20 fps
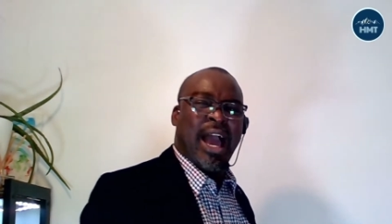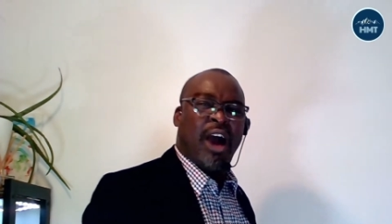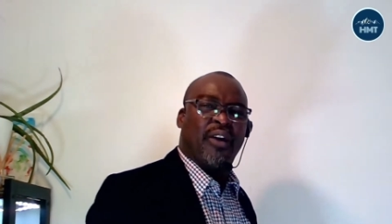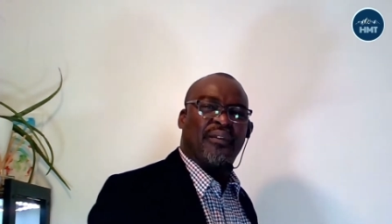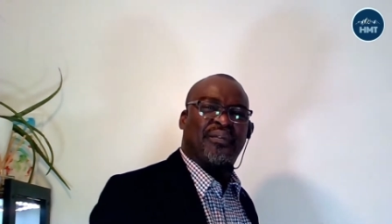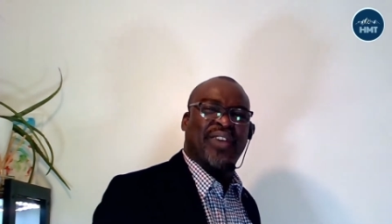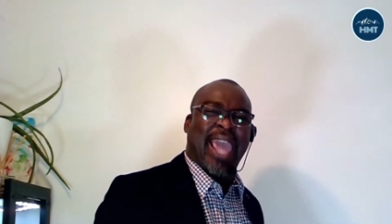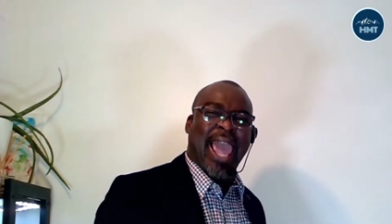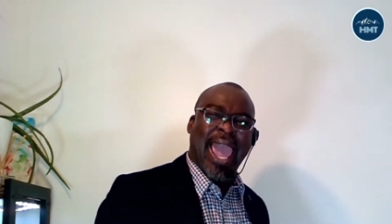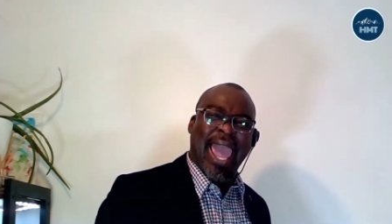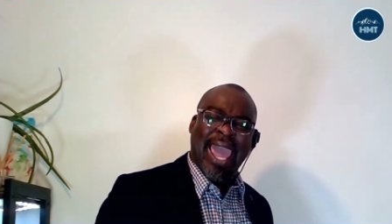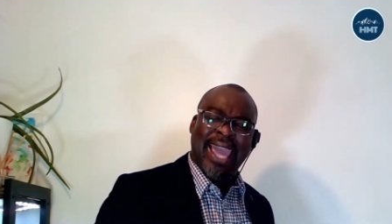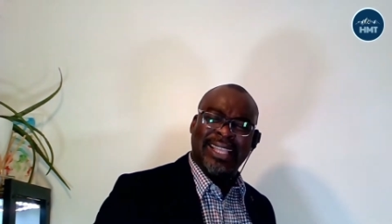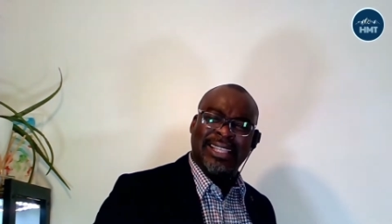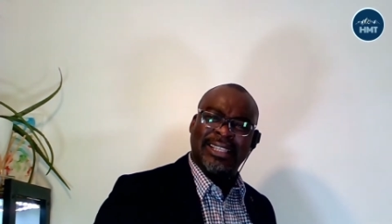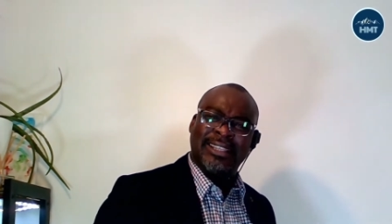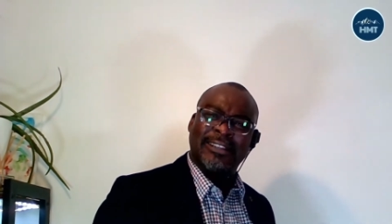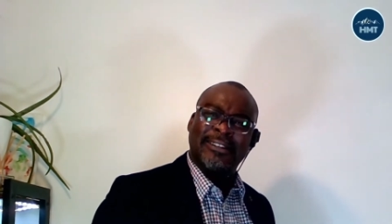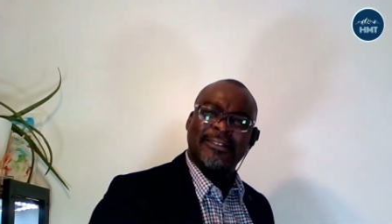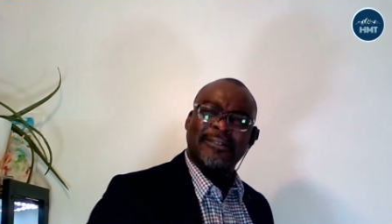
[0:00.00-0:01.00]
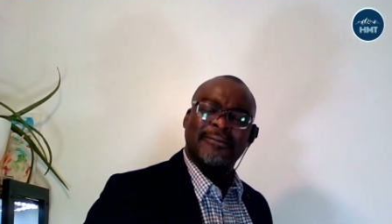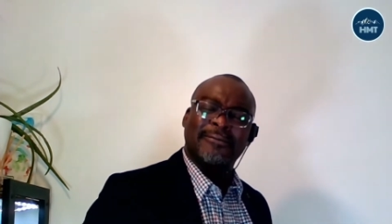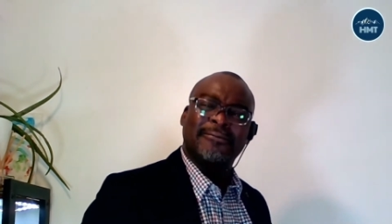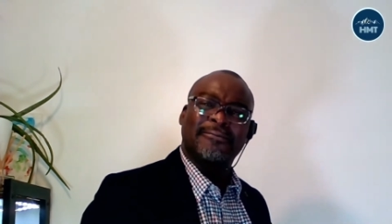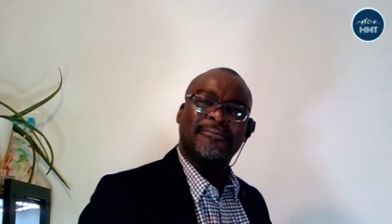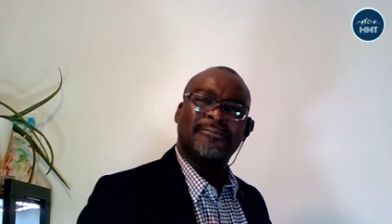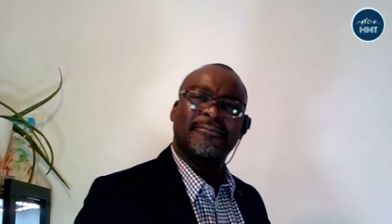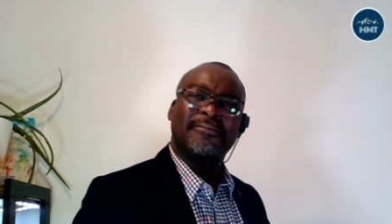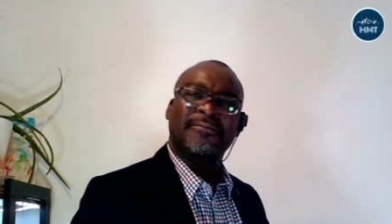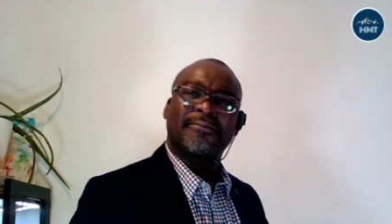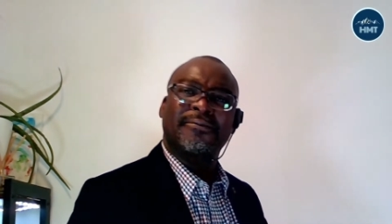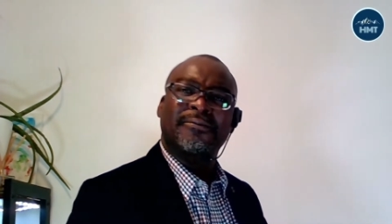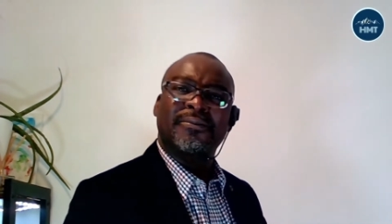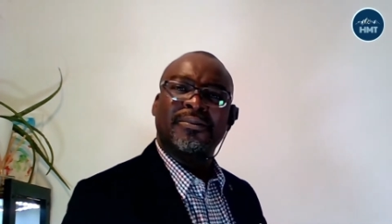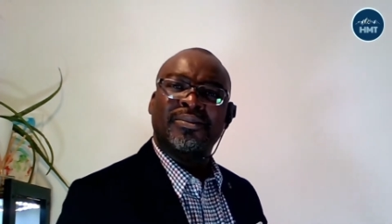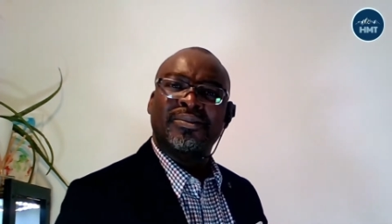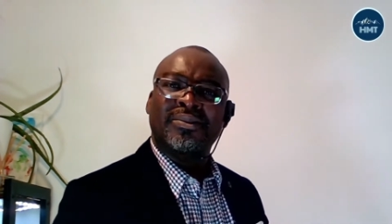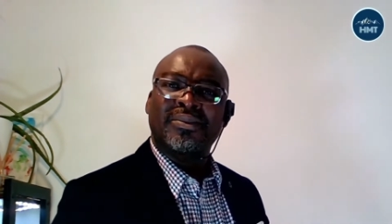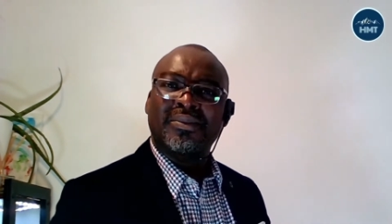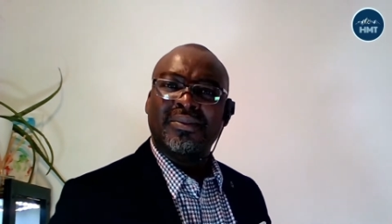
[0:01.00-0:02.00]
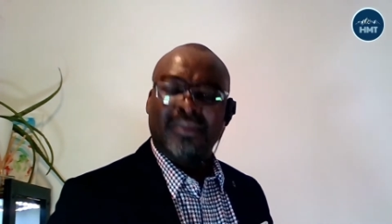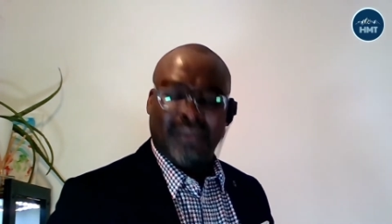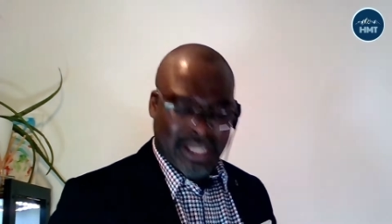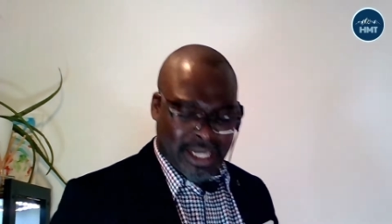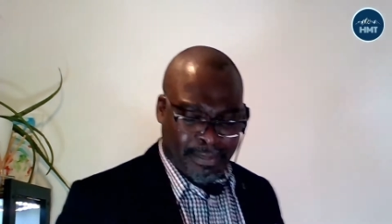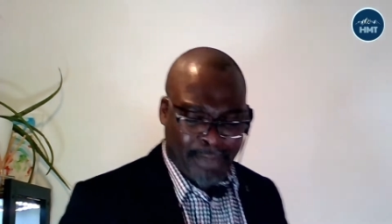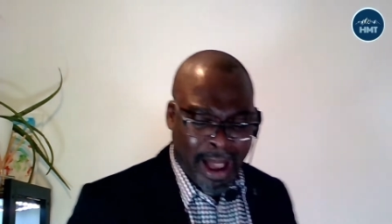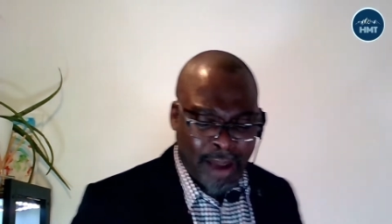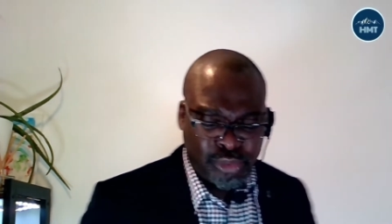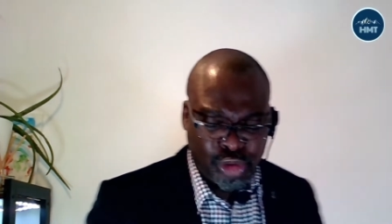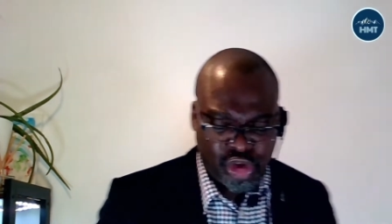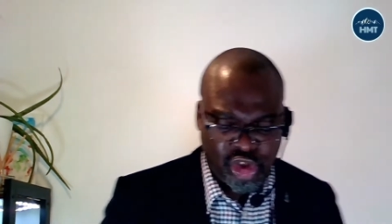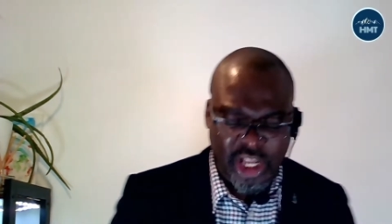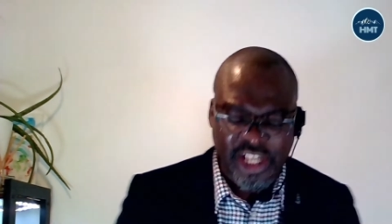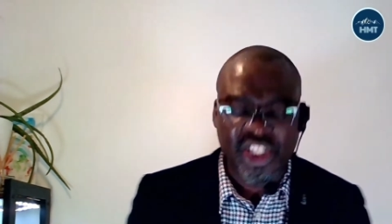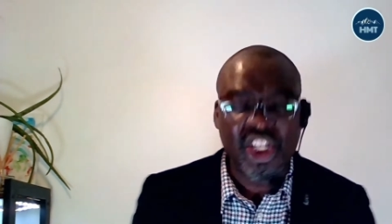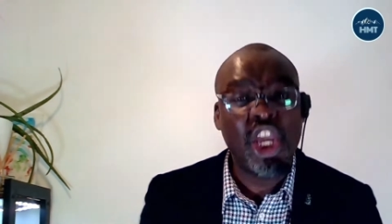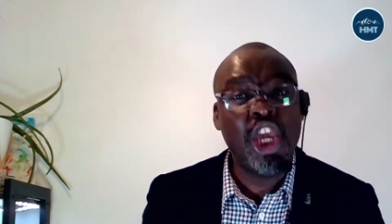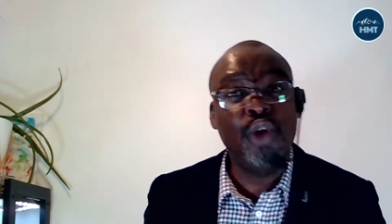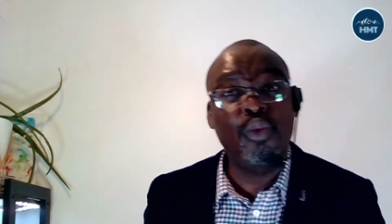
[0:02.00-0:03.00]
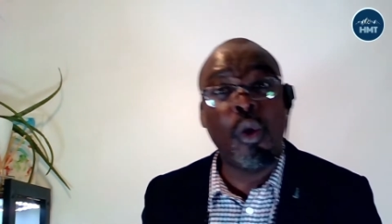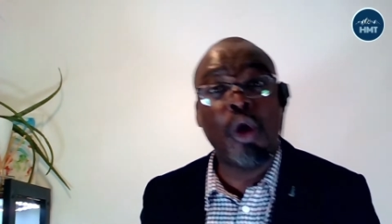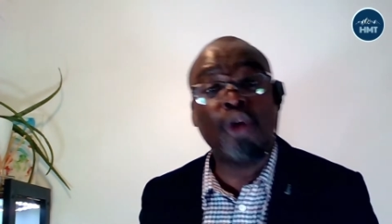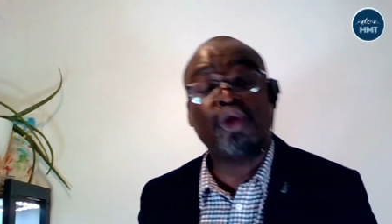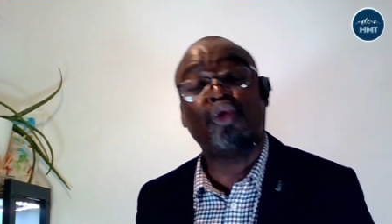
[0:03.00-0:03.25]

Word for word: of Cain. But the Bible says he was